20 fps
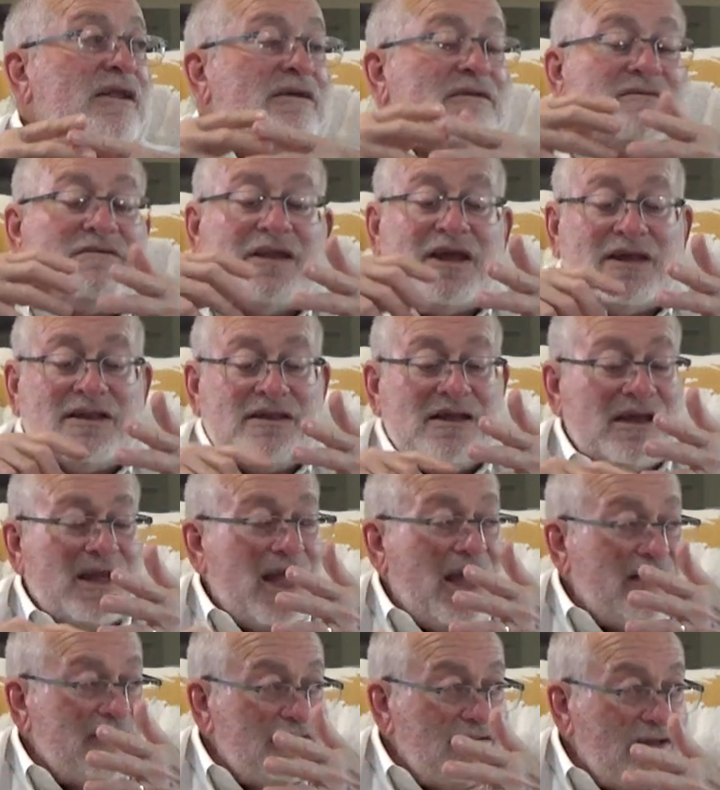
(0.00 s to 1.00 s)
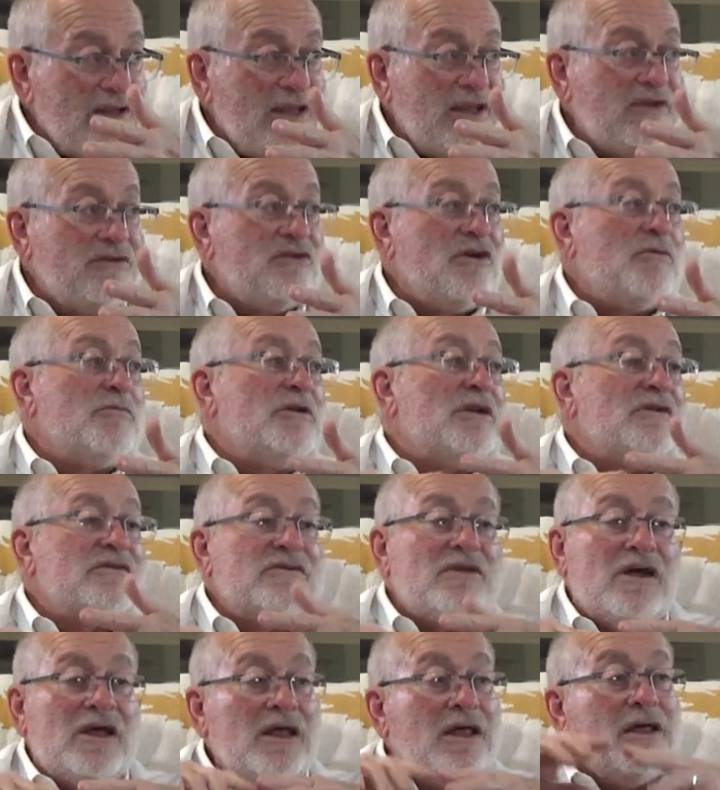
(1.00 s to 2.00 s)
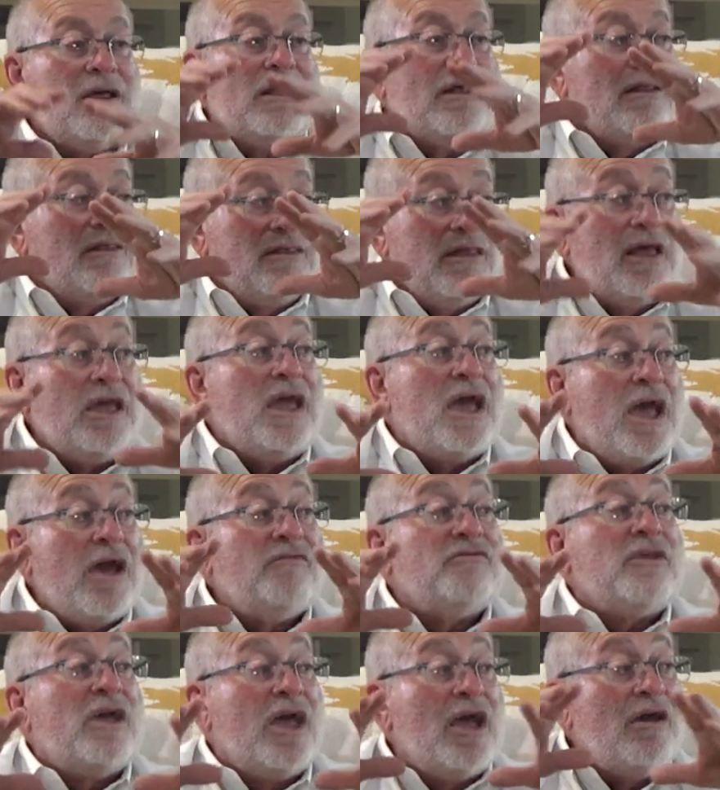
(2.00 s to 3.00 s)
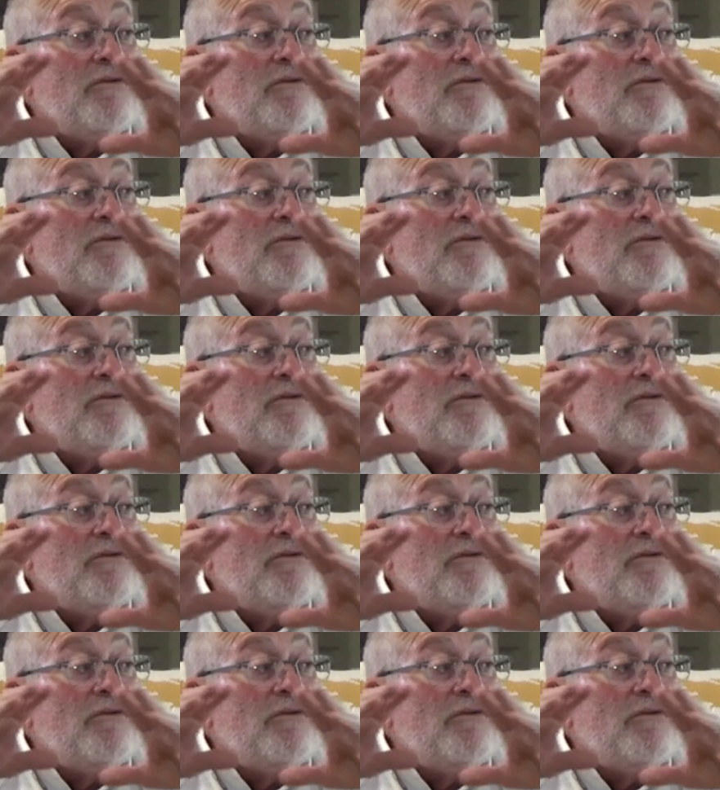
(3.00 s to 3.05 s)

product like the gasoline terminals are. They have